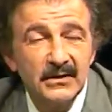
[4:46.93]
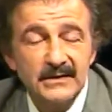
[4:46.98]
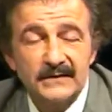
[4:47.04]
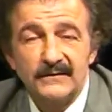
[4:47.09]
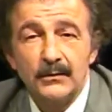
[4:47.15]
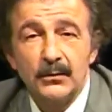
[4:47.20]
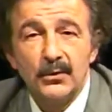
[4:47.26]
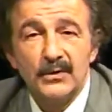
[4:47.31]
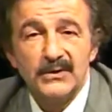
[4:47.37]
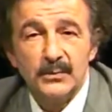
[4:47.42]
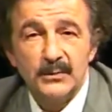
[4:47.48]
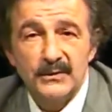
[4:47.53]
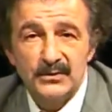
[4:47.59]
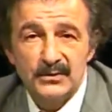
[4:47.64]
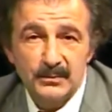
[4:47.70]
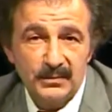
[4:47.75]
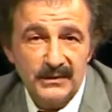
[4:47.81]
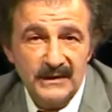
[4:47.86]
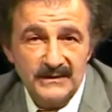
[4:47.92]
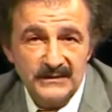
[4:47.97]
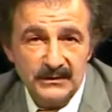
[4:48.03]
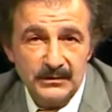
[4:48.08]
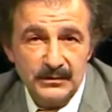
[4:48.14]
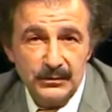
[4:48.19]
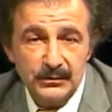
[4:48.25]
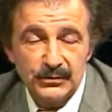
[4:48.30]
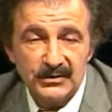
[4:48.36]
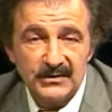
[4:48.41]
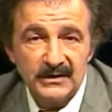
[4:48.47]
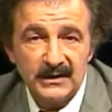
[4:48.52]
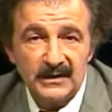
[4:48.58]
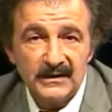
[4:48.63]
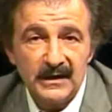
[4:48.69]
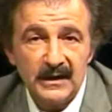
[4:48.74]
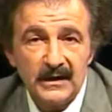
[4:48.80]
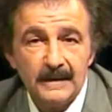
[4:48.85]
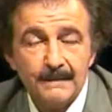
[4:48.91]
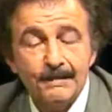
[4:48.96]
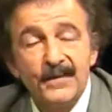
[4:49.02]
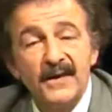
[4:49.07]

Of course, we use plastic surgery technique.